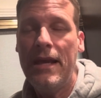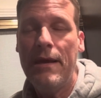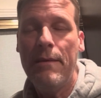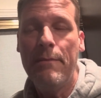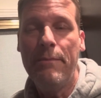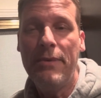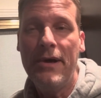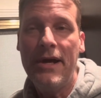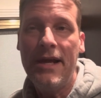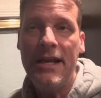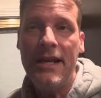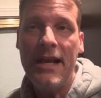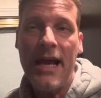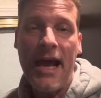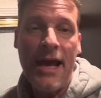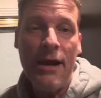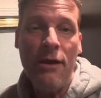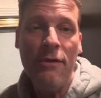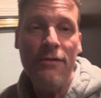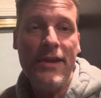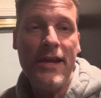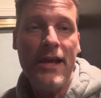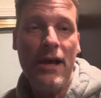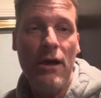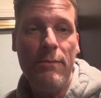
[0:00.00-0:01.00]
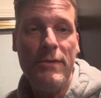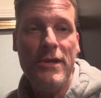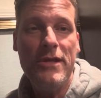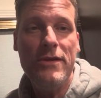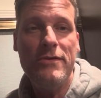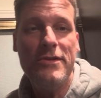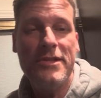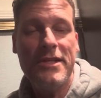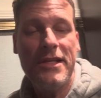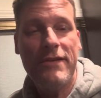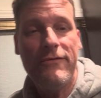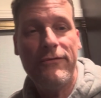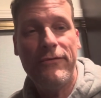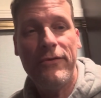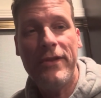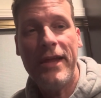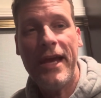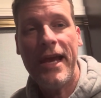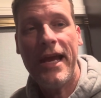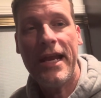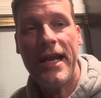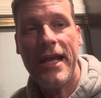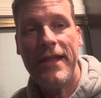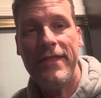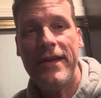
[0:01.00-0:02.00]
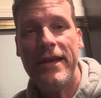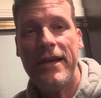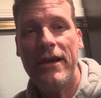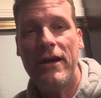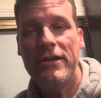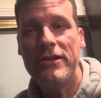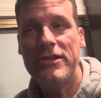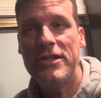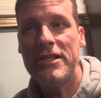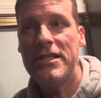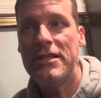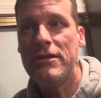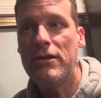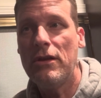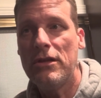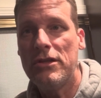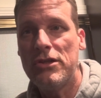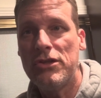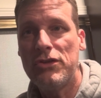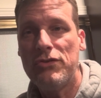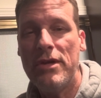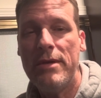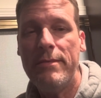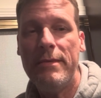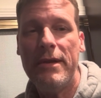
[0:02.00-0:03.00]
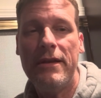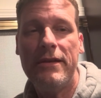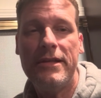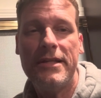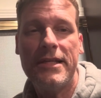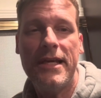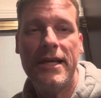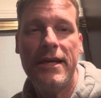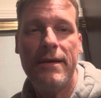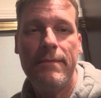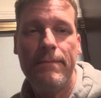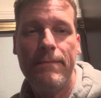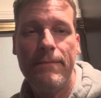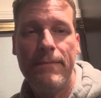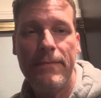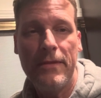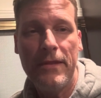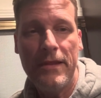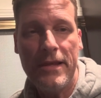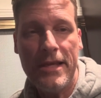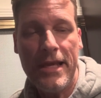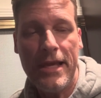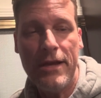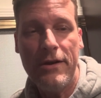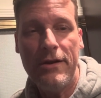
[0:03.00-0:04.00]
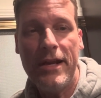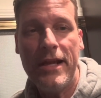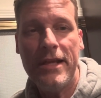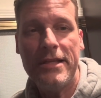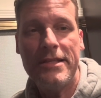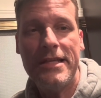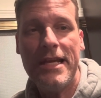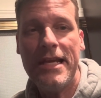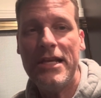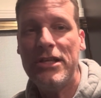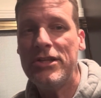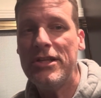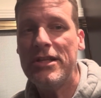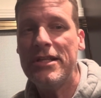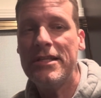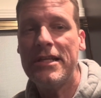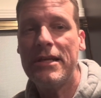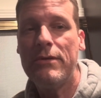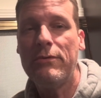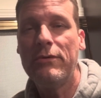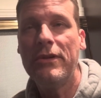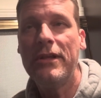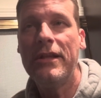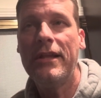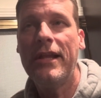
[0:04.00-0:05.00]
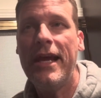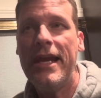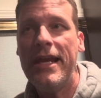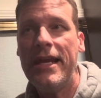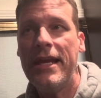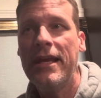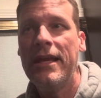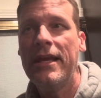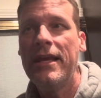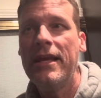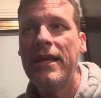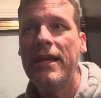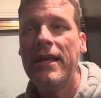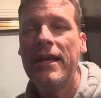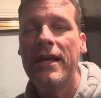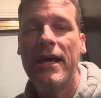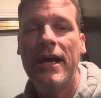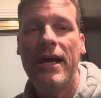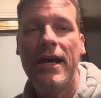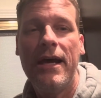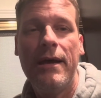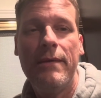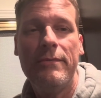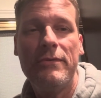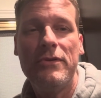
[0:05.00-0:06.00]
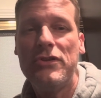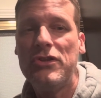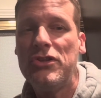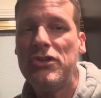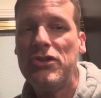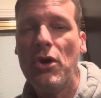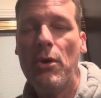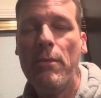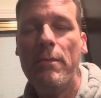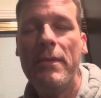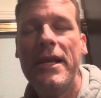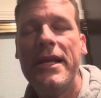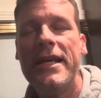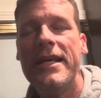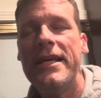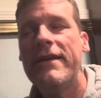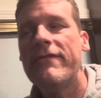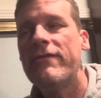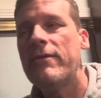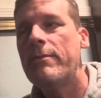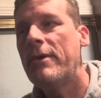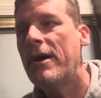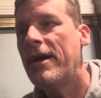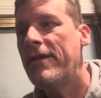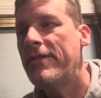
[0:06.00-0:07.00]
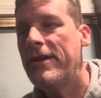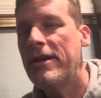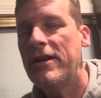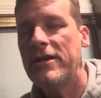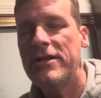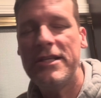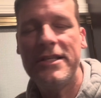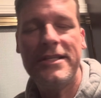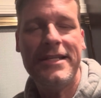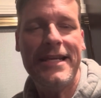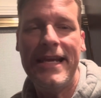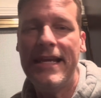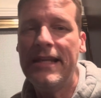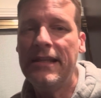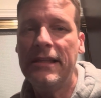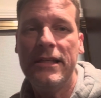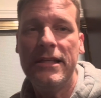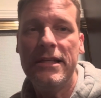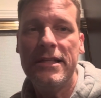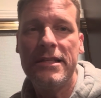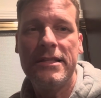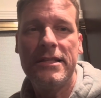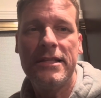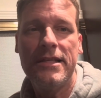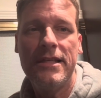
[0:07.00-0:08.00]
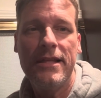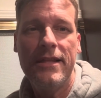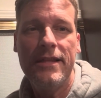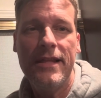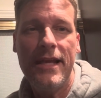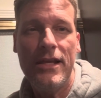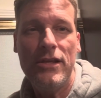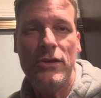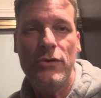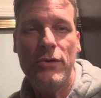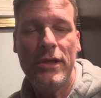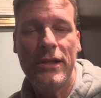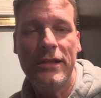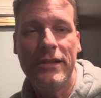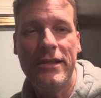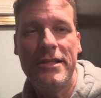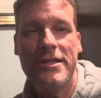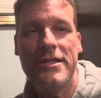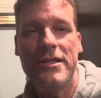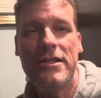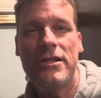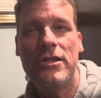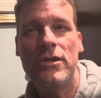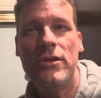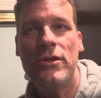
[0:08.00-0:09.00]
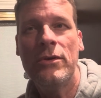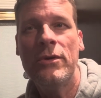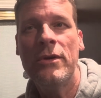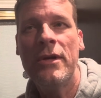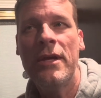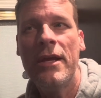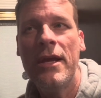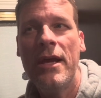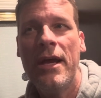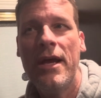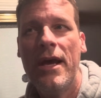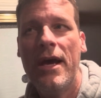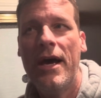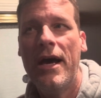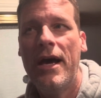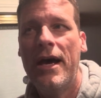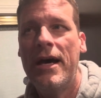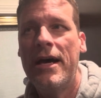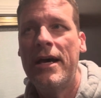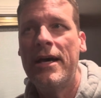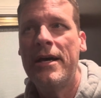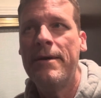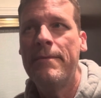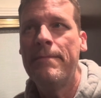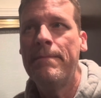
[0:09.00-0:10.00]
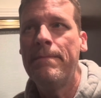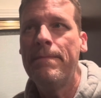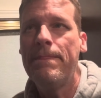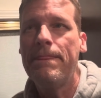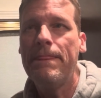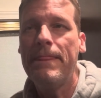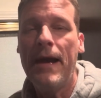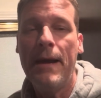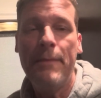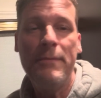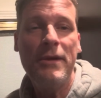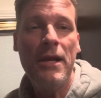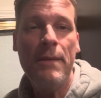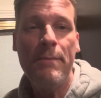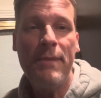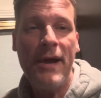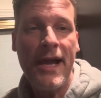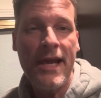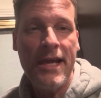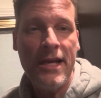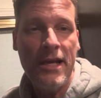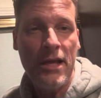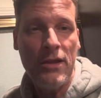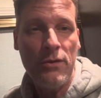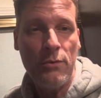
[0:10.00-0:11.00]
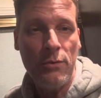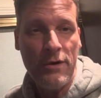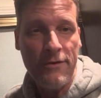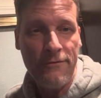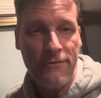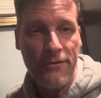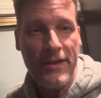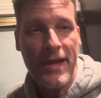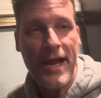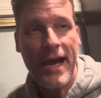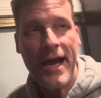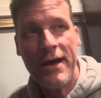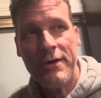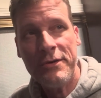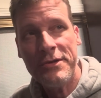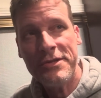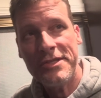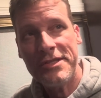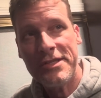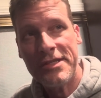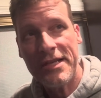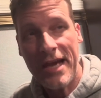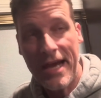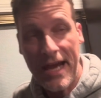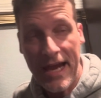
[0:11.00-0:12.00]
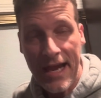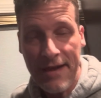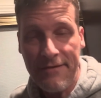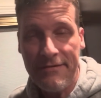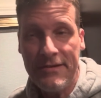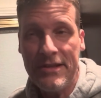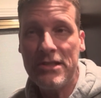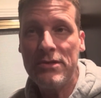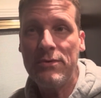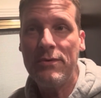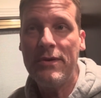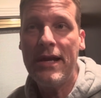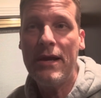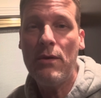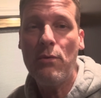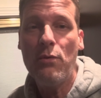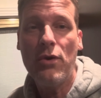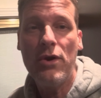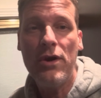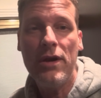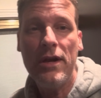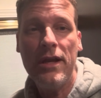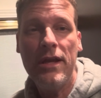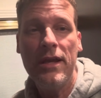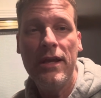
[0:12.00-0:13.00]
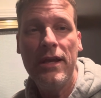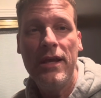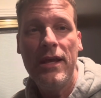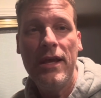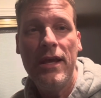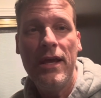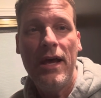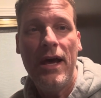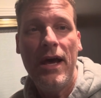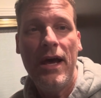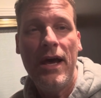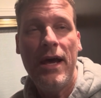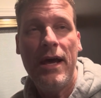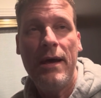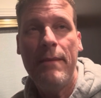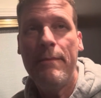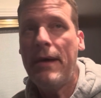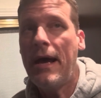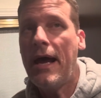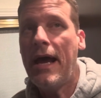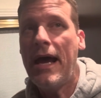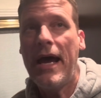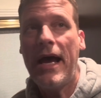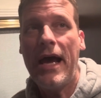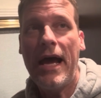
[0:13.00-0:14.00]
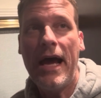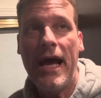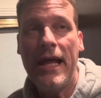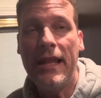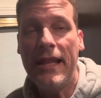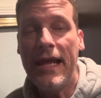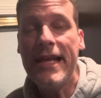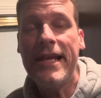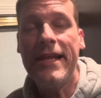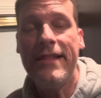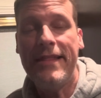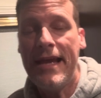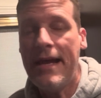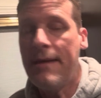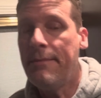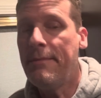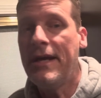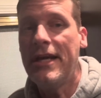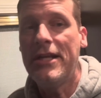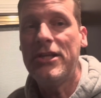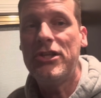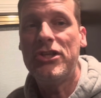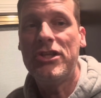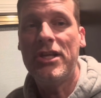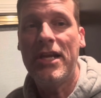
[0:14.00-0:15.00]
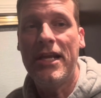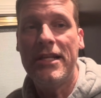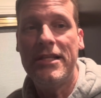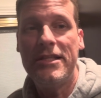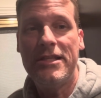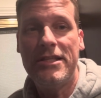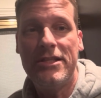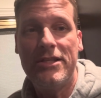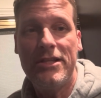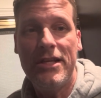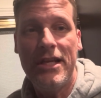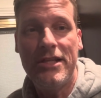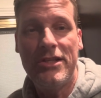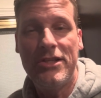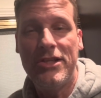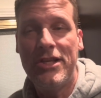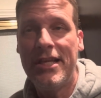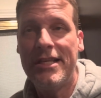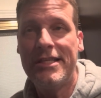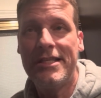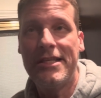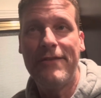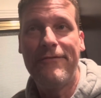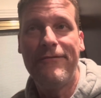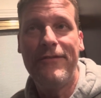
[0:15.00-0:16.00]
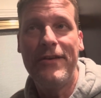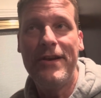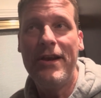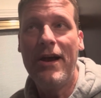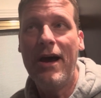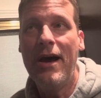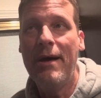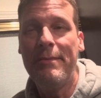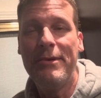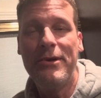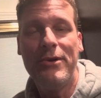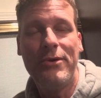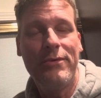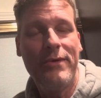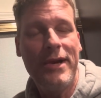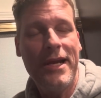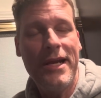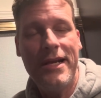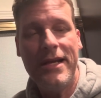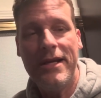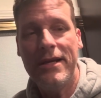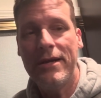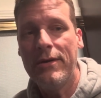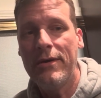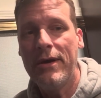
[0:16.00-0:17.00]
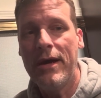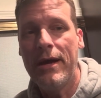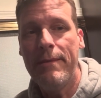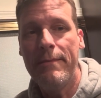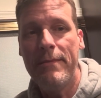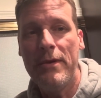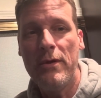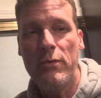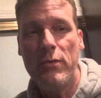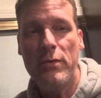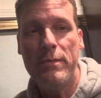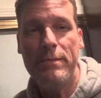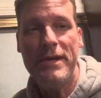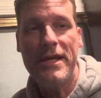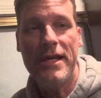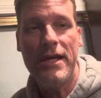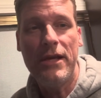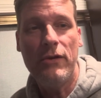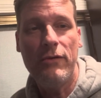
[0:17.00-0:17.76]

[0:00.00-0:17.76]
But I don't think I'll be using it for that. I think I'll just stream it um, the internet stations I really like. Um, there's so many of them on there, just endless, that you can listen to. Um, I'm going to buy another one for the house. I have this one at work. Um, I like it that much. It's it's just a phenomenal radio. Um, it would be a